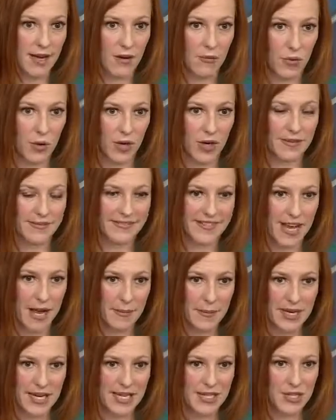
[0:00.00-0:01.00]
were
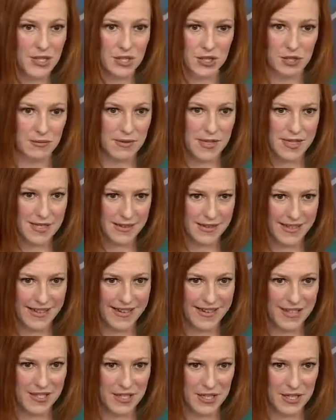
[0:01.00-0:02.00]
nominated just
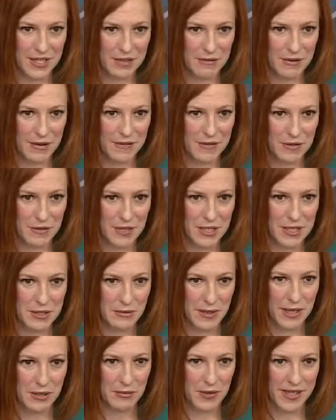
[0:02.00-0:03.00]
recently in January of
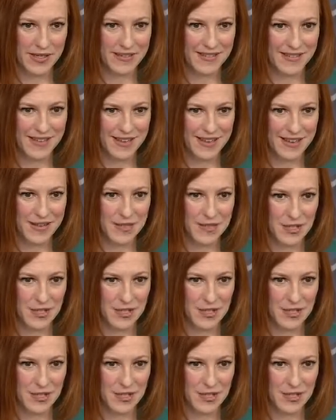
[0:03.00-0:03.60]
2021,